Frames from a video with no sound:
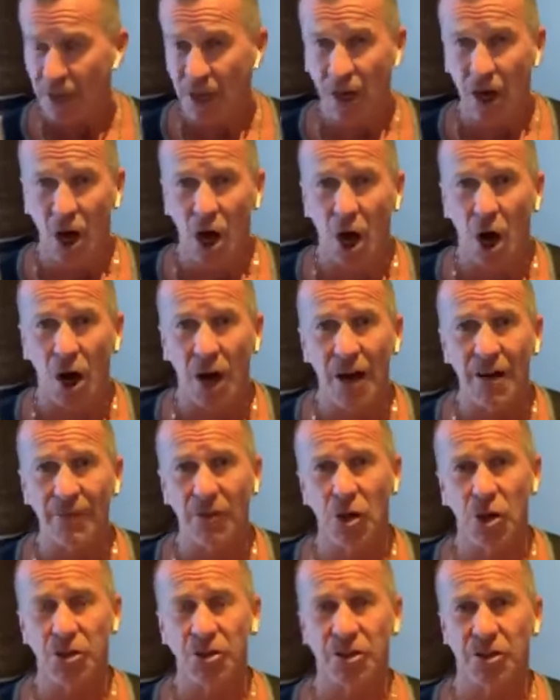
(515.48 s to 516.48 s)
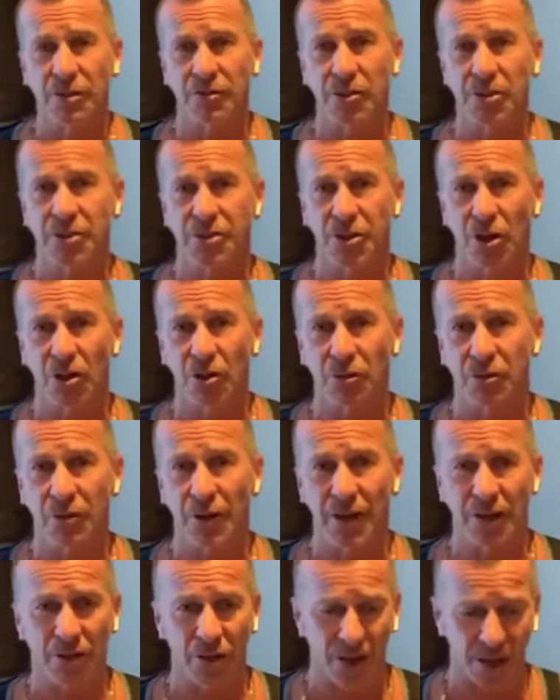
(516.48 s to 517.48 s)
a higher version of yourself,
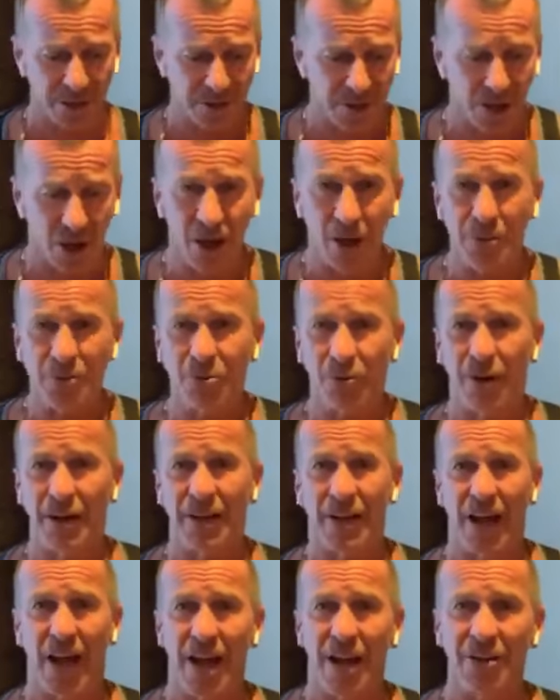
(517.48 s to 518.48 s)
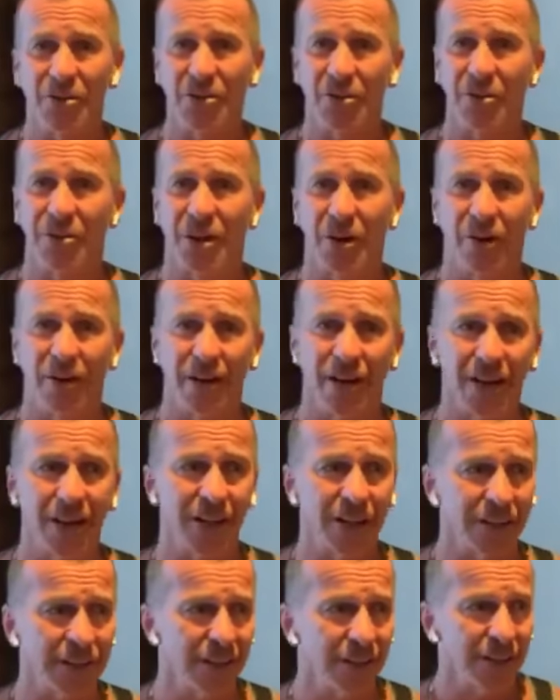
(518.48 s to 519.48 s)
and like time's running out, and you're going,
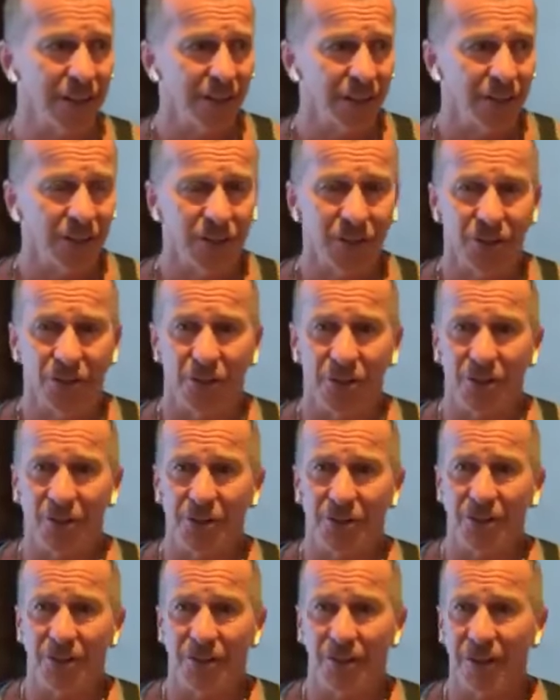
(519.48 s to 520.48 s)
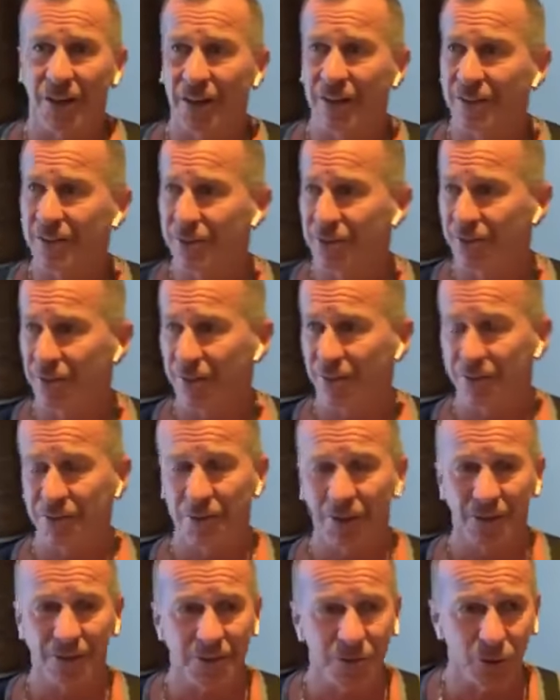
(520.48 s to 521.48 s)
hey, I've
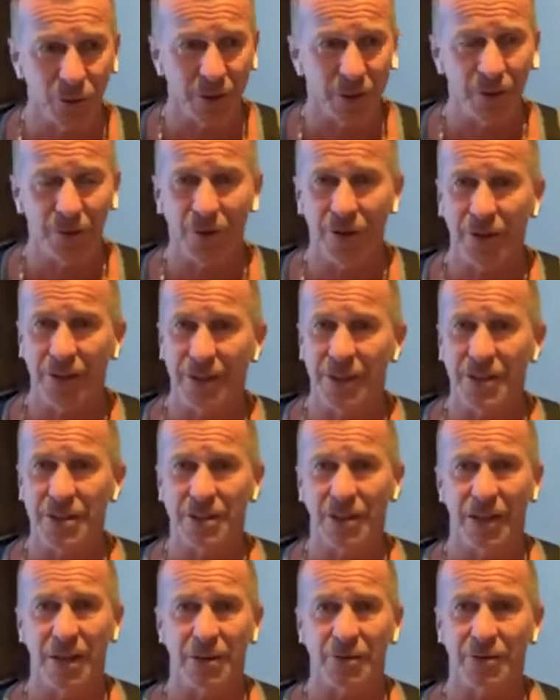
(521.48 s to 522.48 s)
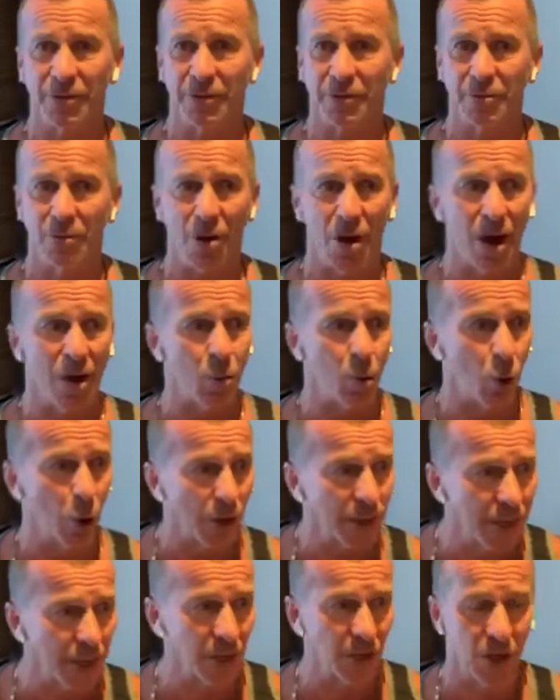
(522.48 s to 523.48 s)
got 20, 30 years left of my
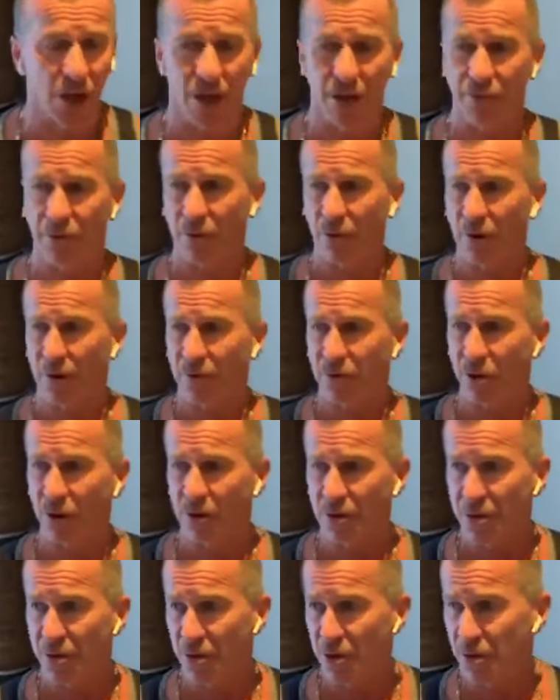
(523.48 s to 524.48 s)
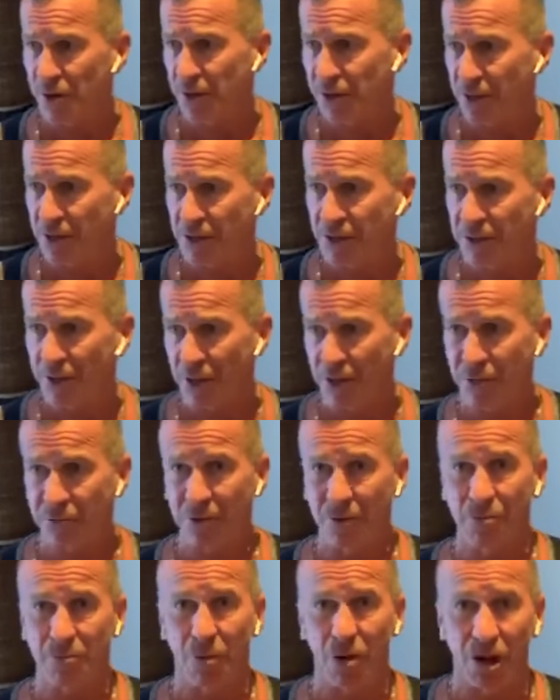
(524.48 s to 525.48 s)
working life, or I've got 30 years left
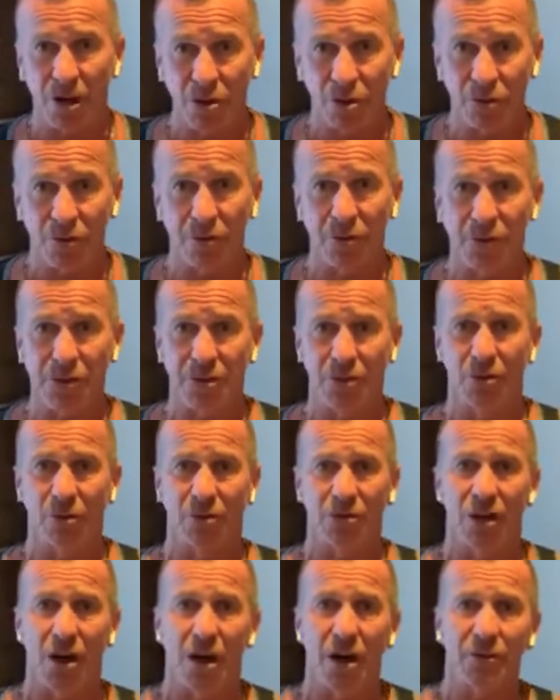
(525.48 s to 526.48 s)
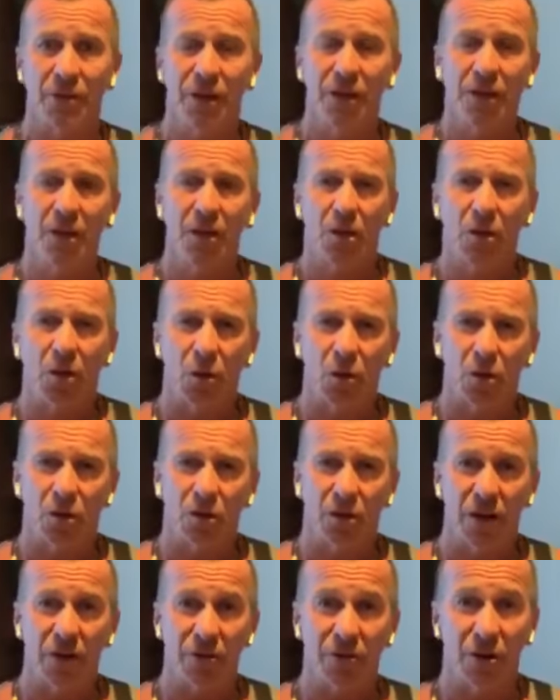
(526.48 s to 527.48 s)
of my good physical life,
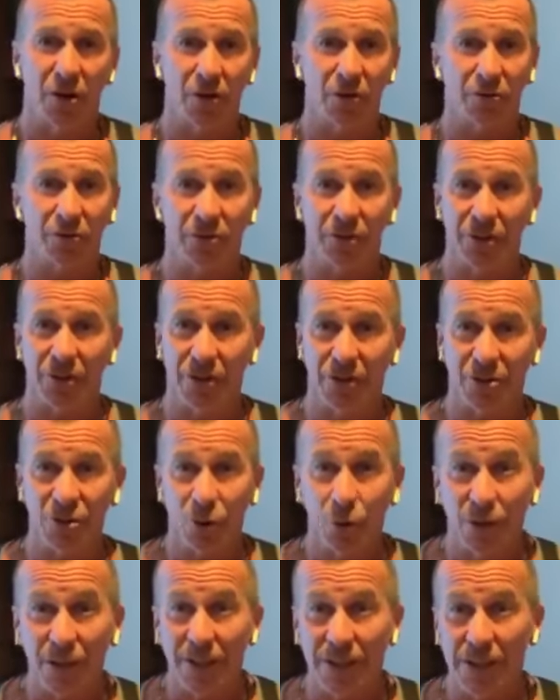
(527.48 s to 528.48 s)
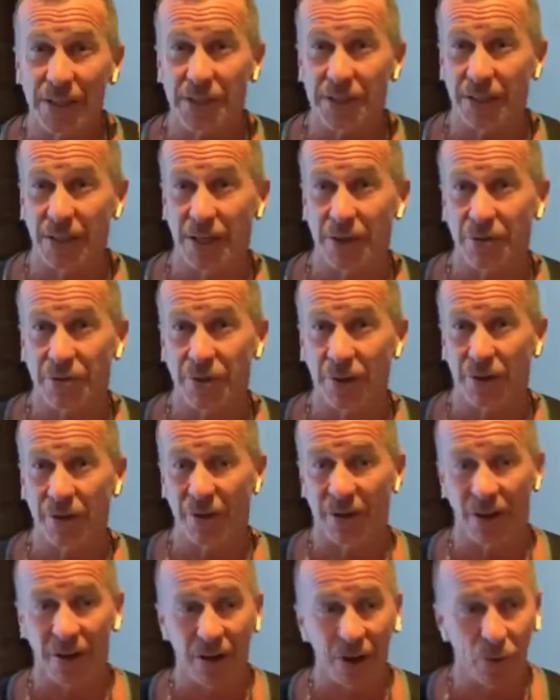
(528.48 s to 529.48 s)
or I've got 20 years left
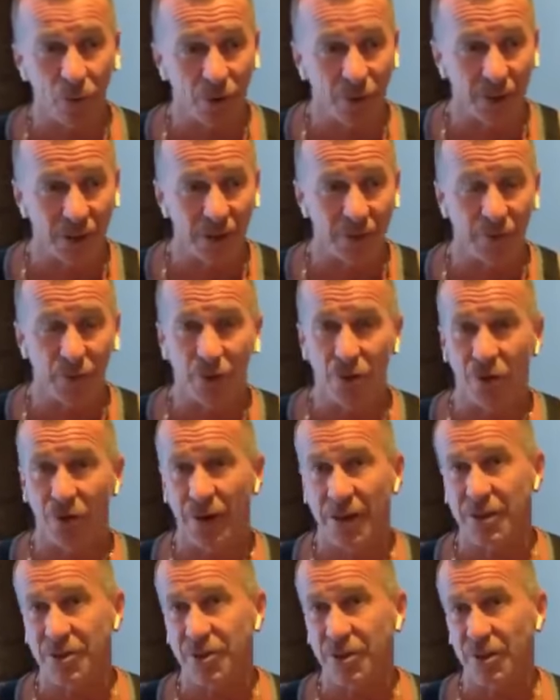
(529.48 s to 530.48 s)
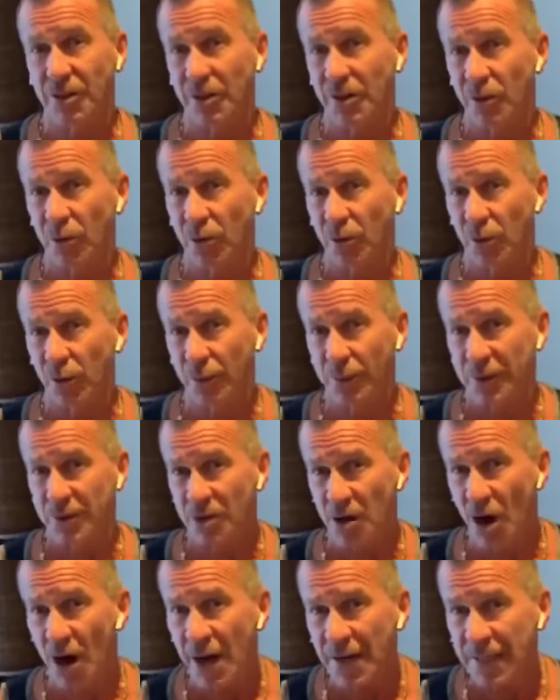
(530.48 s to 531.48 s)
and I don't want to live regrets. I don't want to be
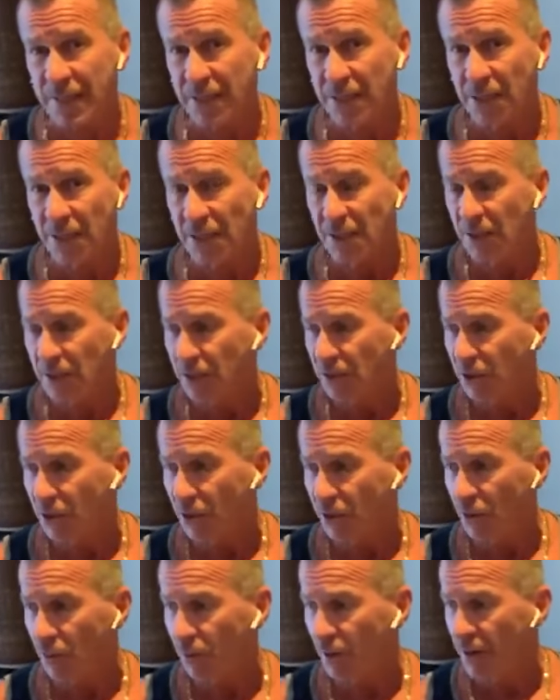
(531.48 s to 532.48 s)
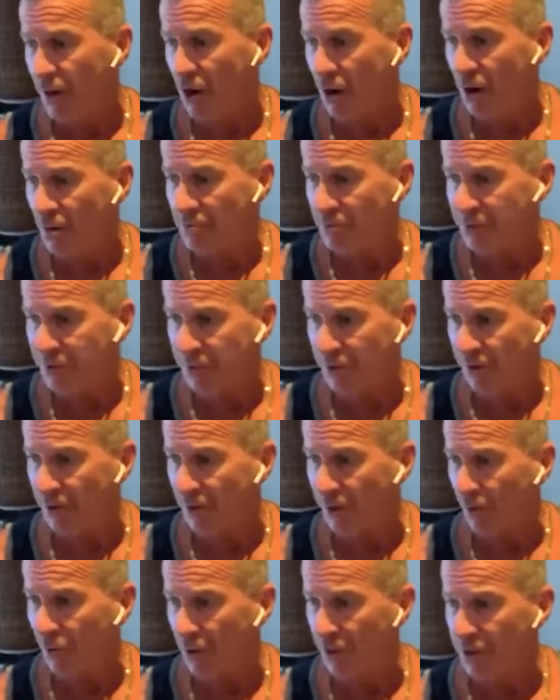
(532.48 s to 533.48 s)
90 when I'm sitting
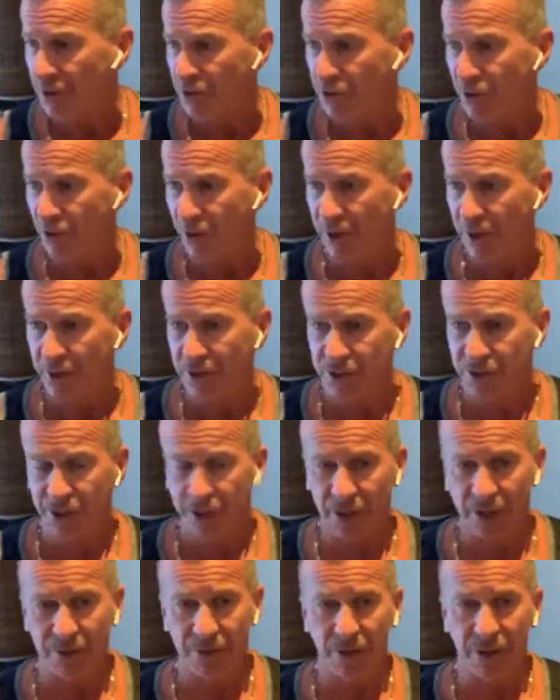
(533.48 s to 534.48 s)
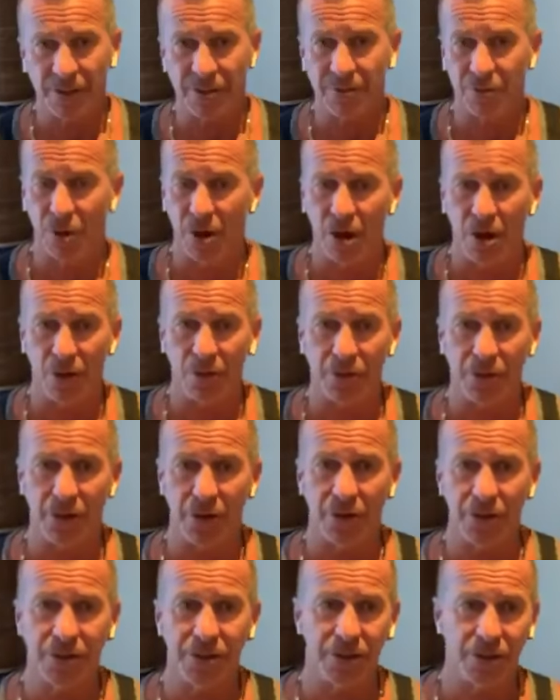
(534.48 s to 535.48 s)
on a rocking chair, and that's my old
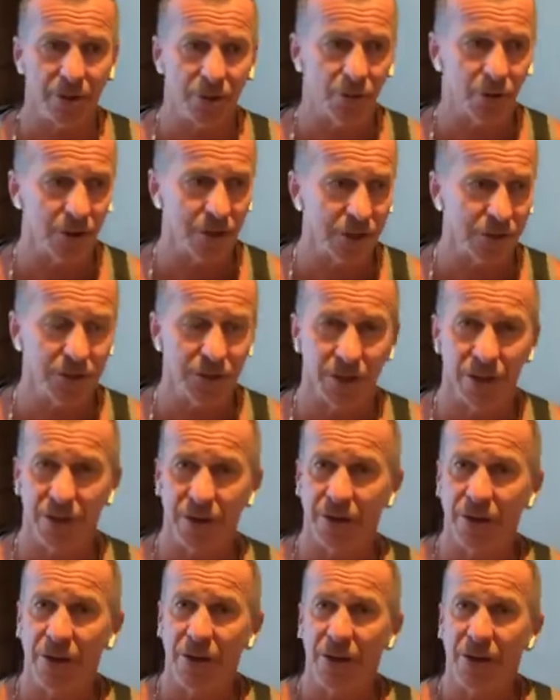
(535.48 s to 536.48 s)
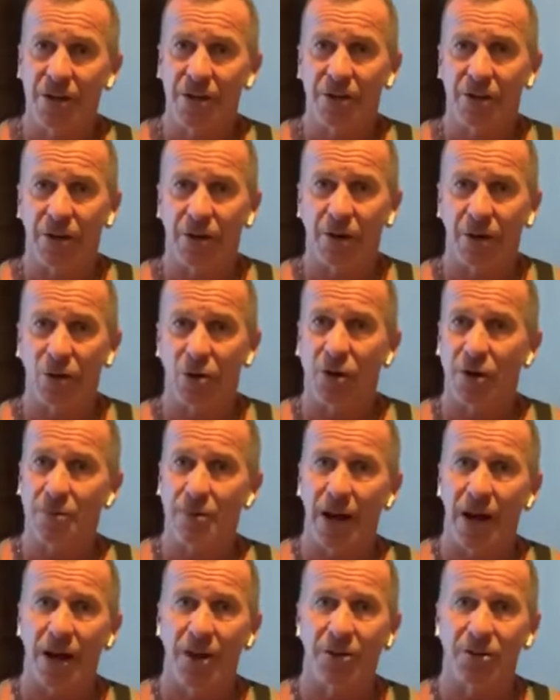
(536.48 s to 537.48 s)
theory, sitting in a rocking chair there and looking
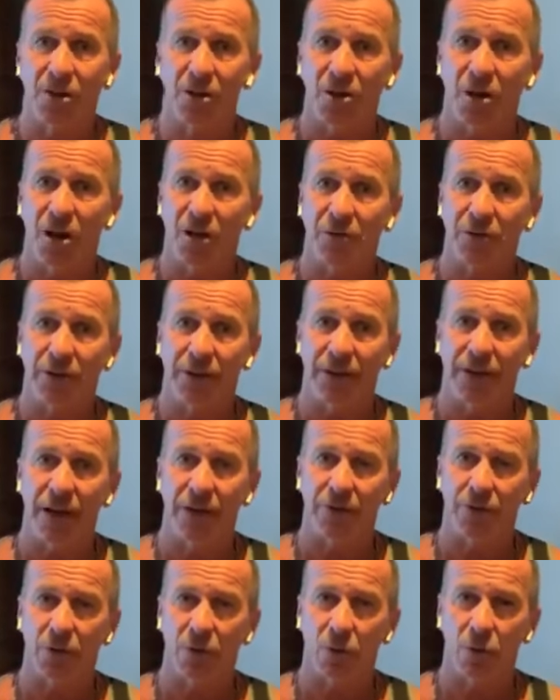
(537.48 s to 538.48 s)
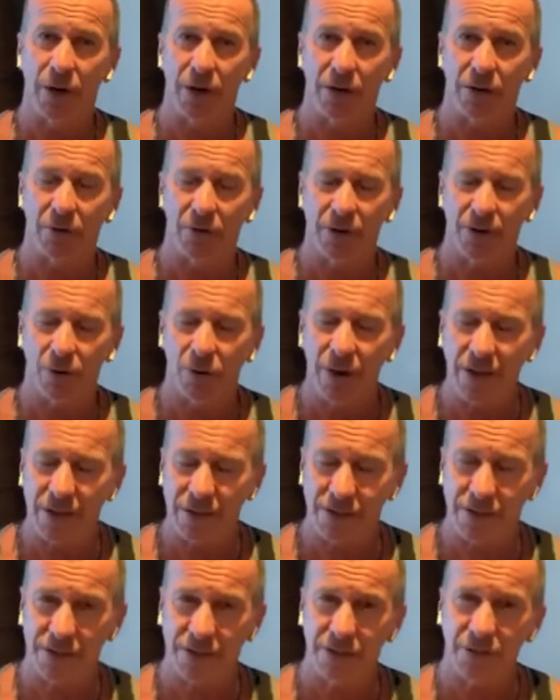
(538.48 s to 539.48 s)
back on your life, you're going to have
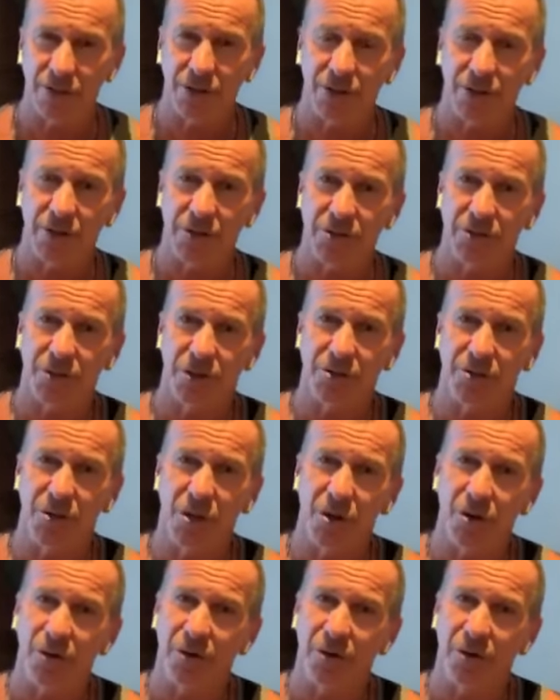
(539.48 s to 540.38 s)
regrets. So no